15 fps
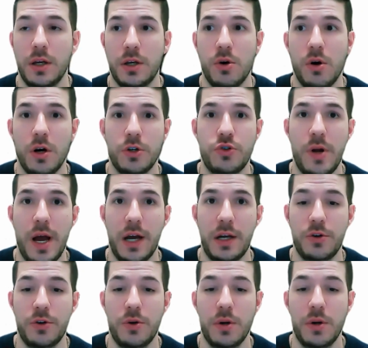A
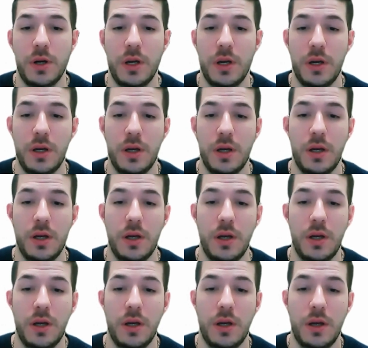contractor,
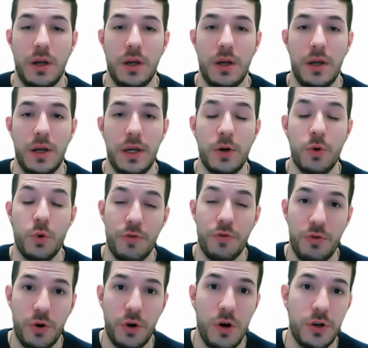in order
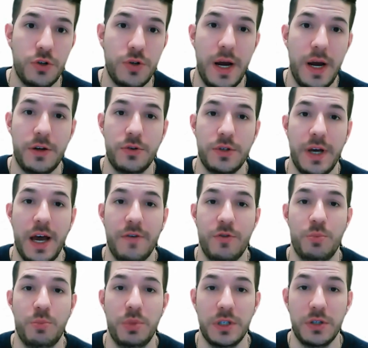for a contractor to
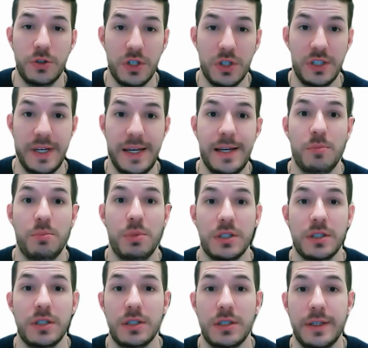have to stay in
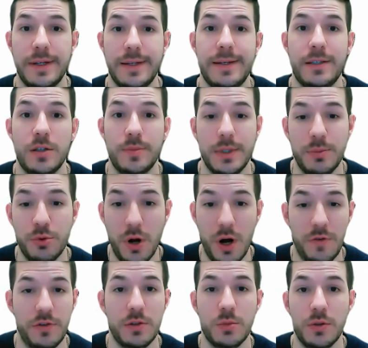business, they need to be
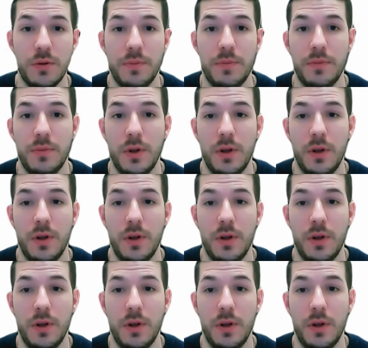profitable.